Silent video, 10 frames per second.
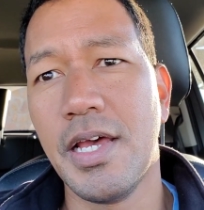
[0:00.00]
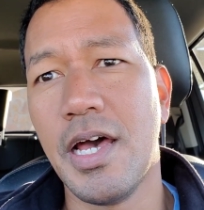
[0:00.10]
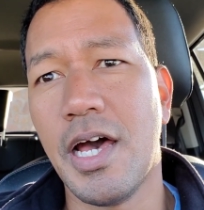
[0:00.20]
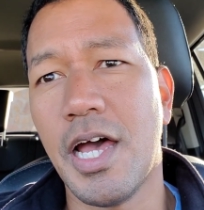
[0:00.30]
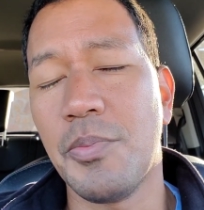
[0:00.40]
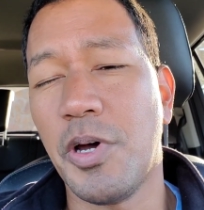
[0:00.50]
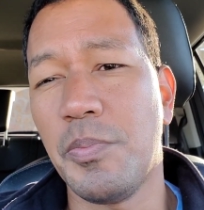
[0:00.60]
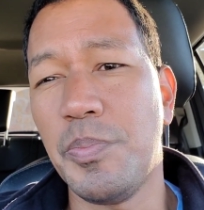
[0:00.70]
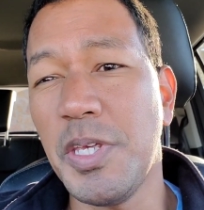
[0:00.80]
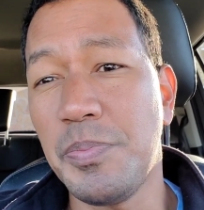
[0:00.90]
Uh, I bought
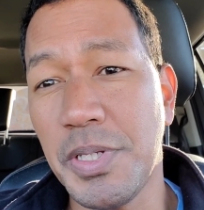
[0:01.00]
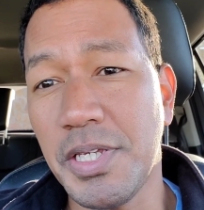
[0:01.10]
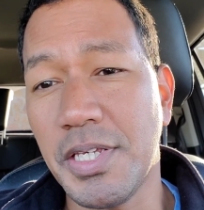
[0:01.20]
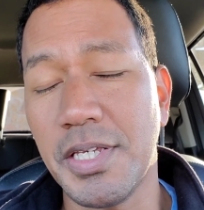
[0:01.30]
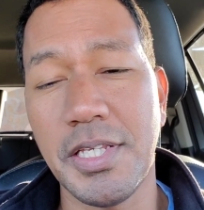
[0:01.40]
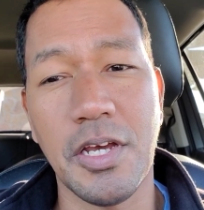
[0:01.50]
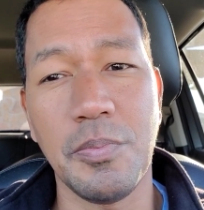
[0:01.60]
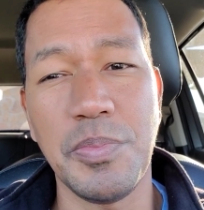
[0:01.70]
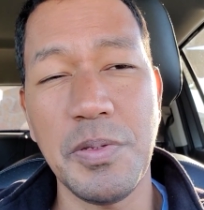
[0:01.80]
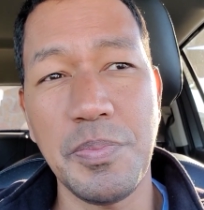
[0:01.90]
BP. You know,
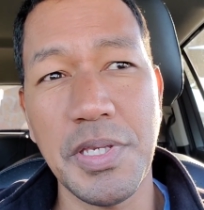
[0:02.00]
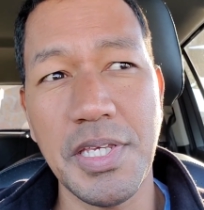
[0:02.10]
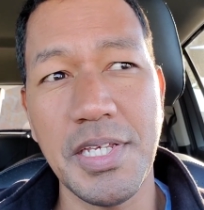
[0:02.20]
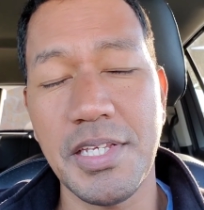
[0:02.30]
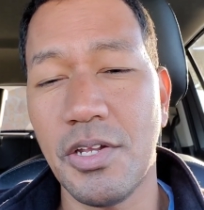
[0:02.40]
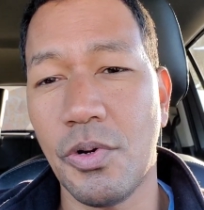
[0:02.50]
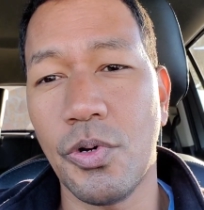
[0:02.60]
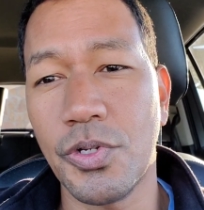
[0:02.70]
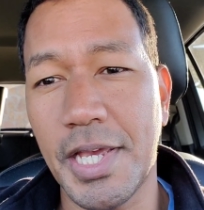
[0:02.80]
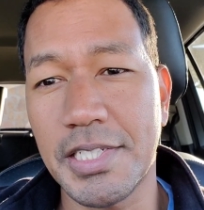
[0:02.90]
BP. You know,
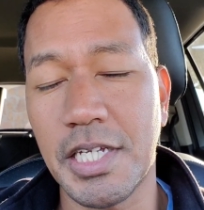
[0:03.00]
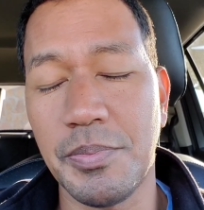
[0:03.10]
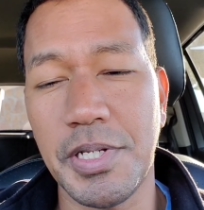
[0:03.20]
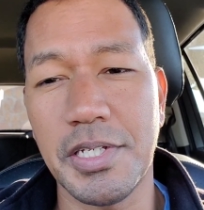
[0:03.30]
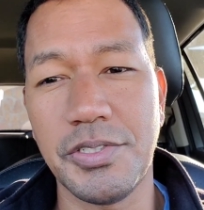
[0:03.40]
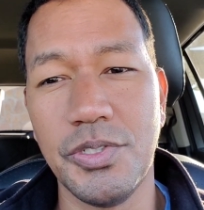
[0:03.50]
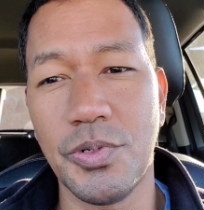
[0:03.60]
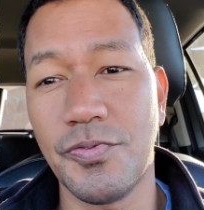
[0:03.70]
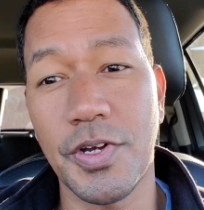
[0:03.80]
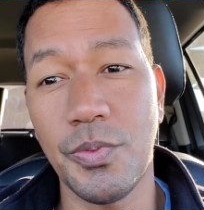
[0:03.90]
oil and gas company. It's
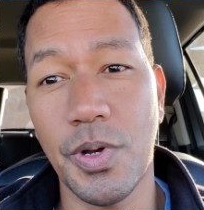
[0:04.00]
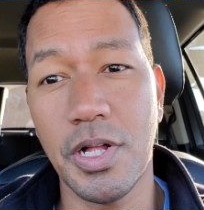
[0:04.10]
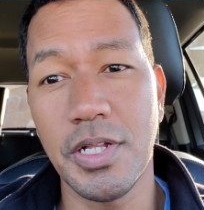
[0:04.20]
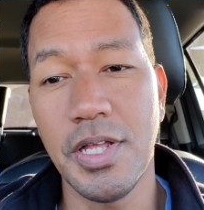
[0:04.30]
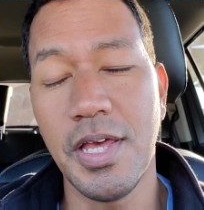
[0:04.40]
doing very well,